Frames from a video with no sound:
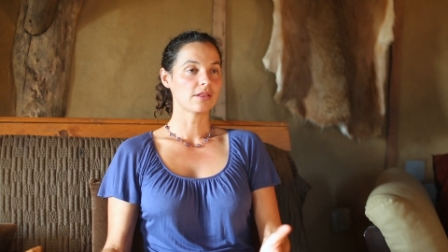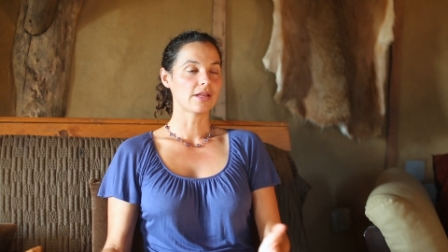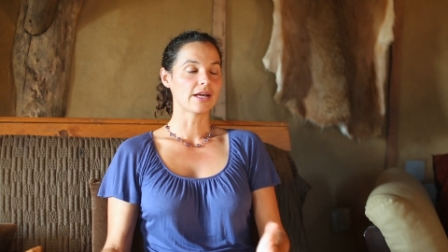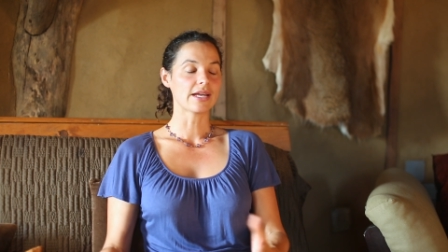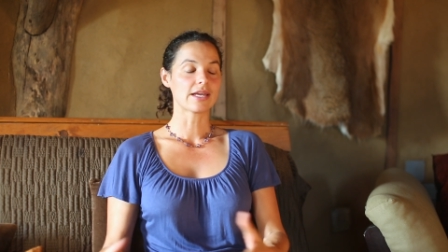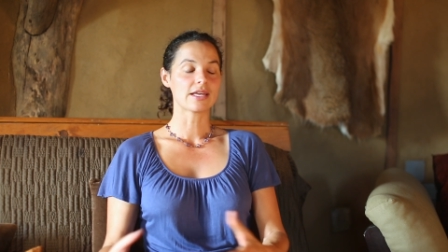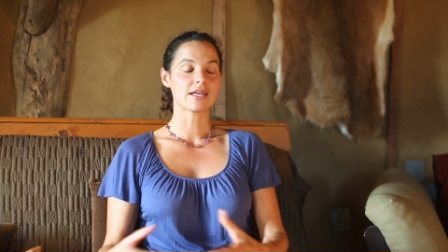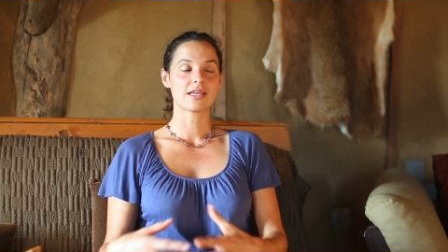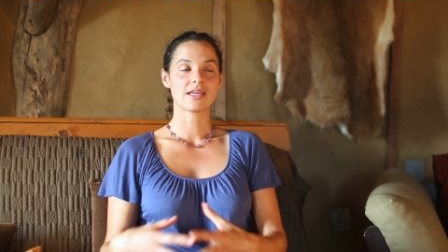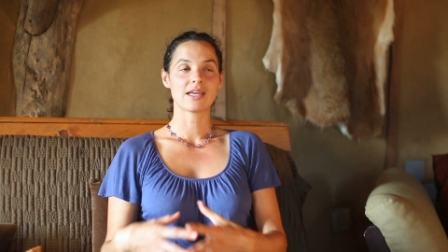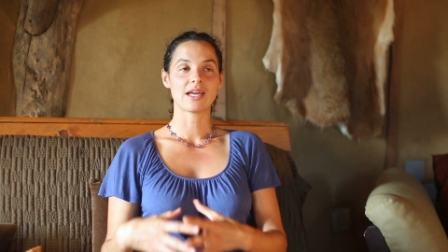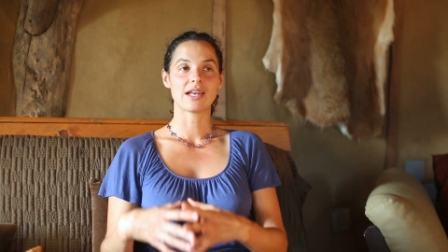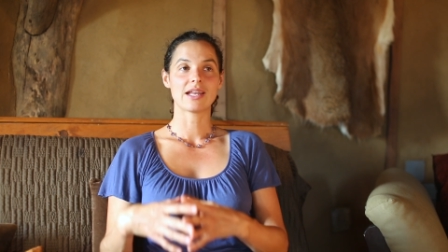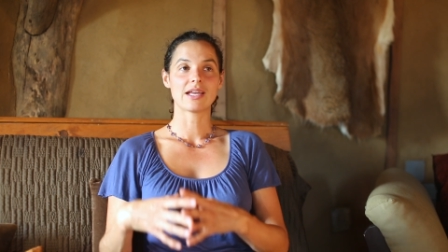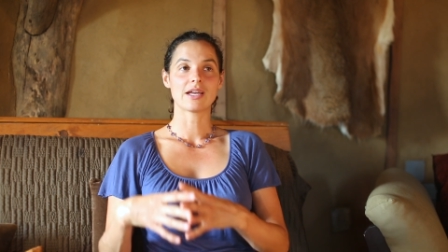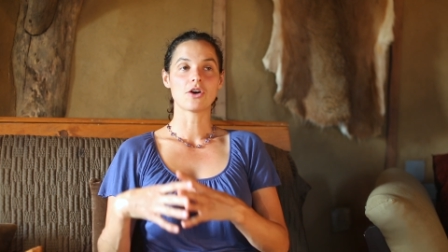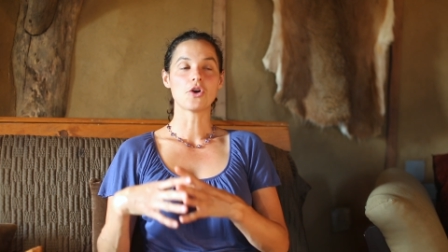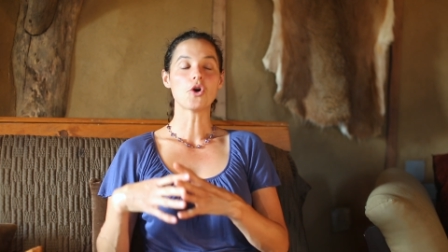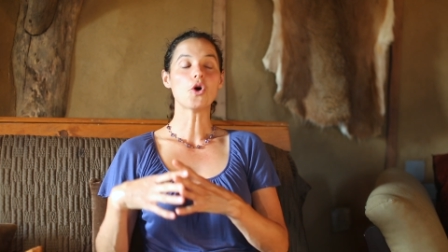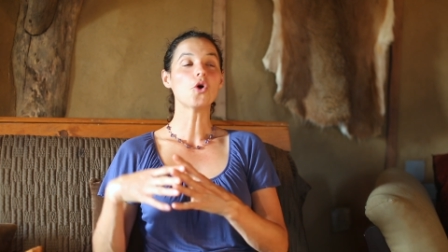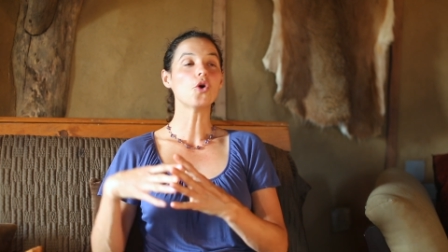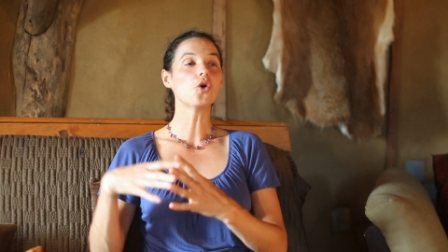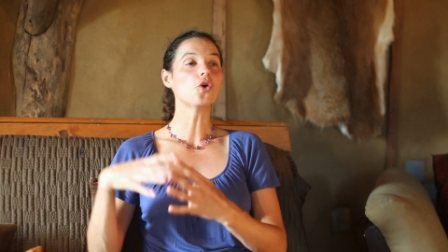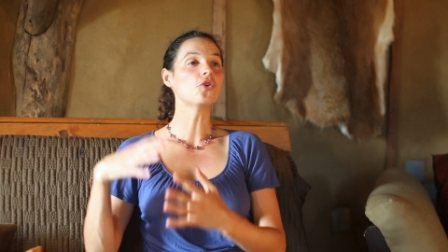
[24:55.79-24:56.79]
like getting a
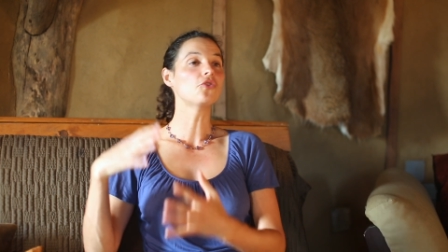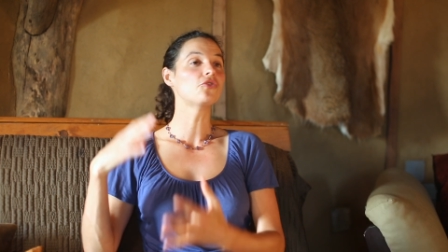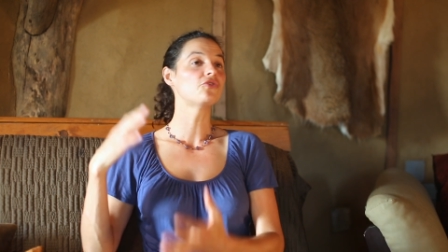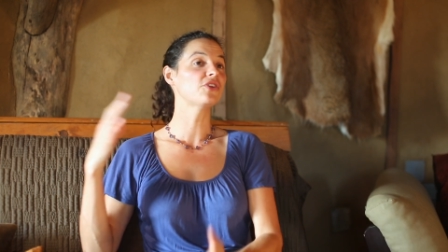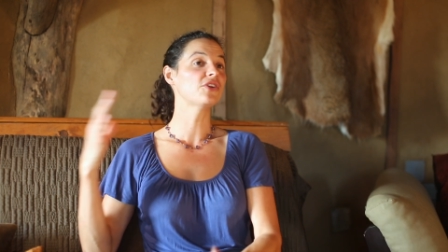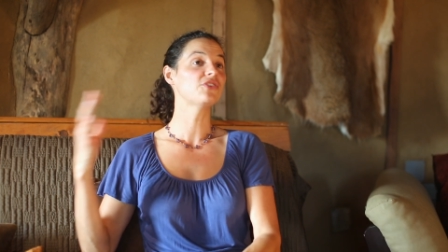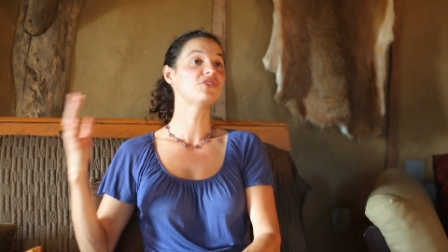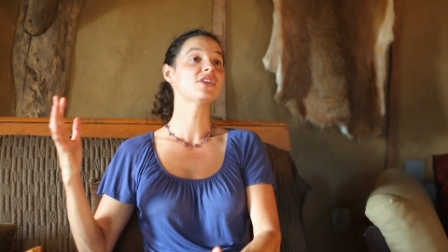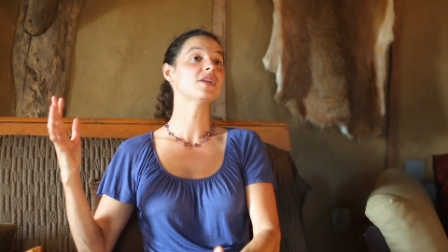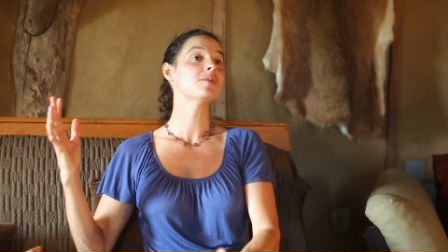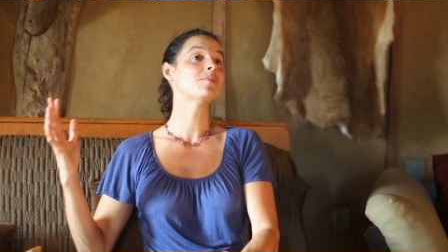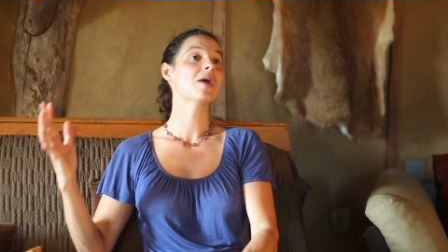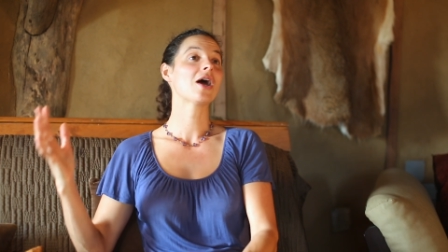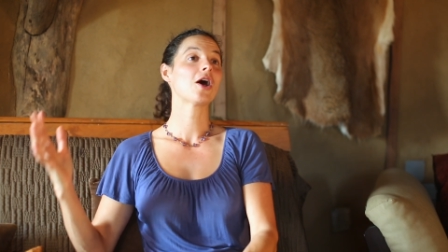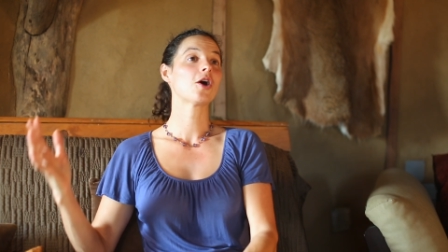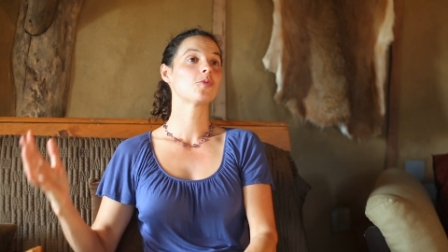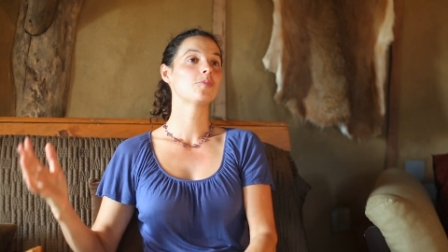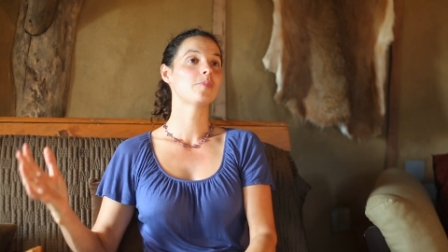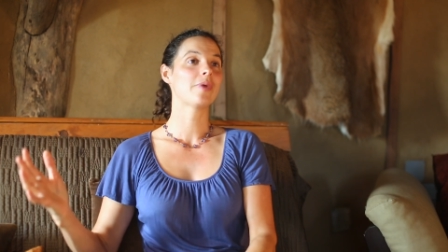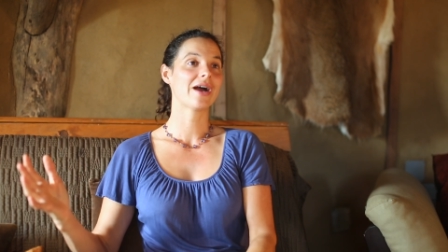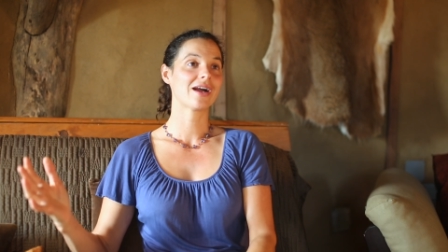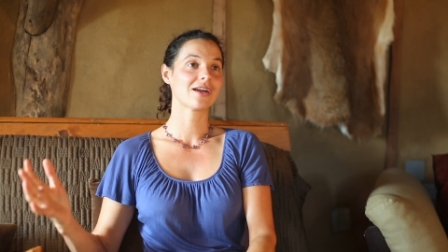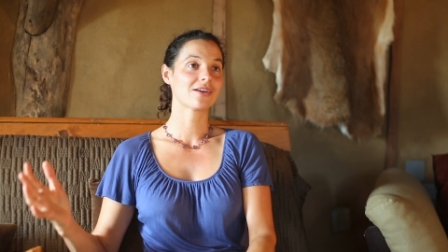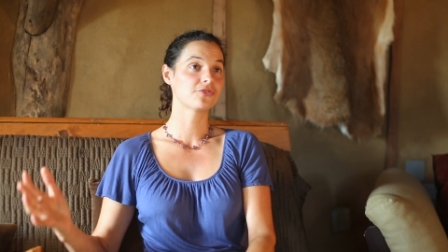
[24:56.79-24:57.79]
whole 50
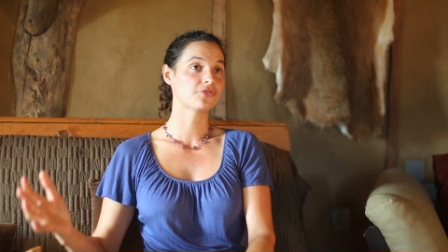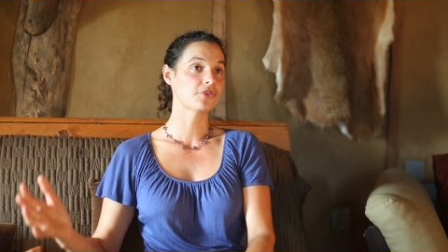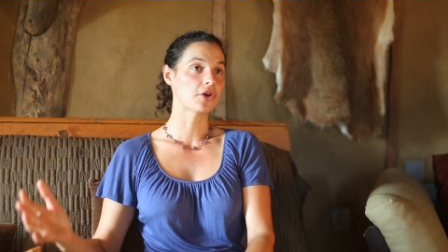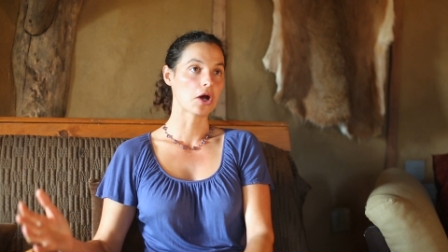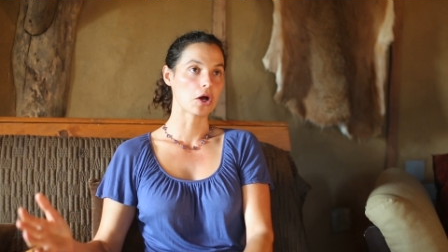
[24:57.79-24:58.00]
pound bag of